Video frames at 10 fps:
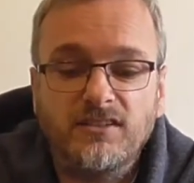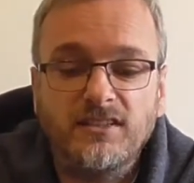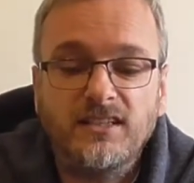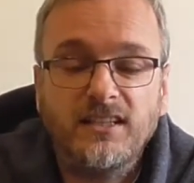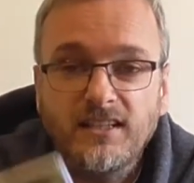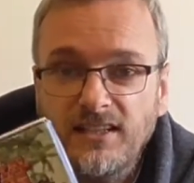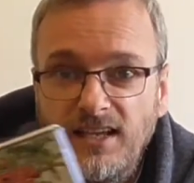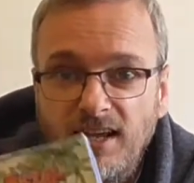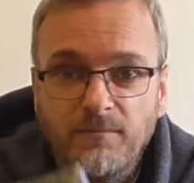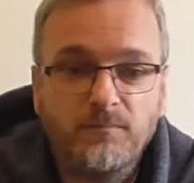And
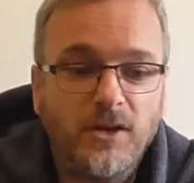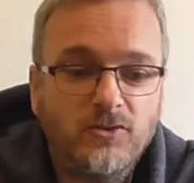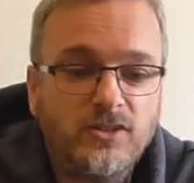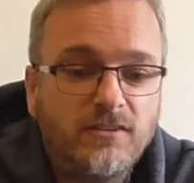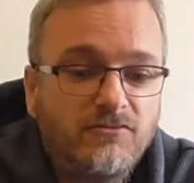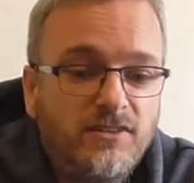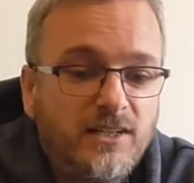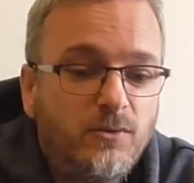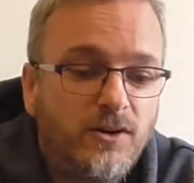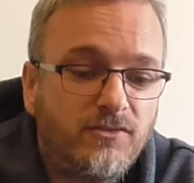yeah, Metal Slug,
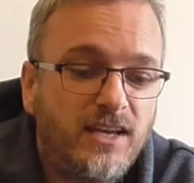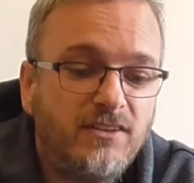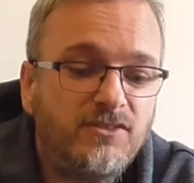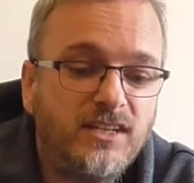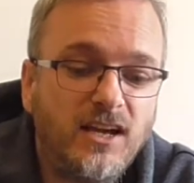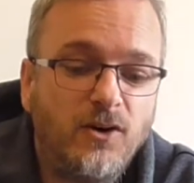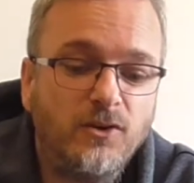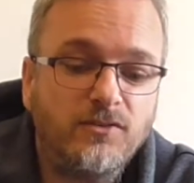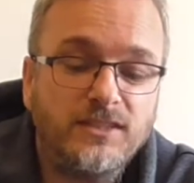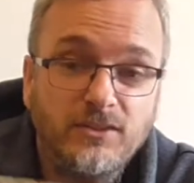really worth getting if you can get
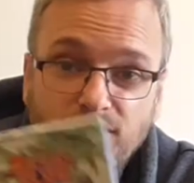hold of it.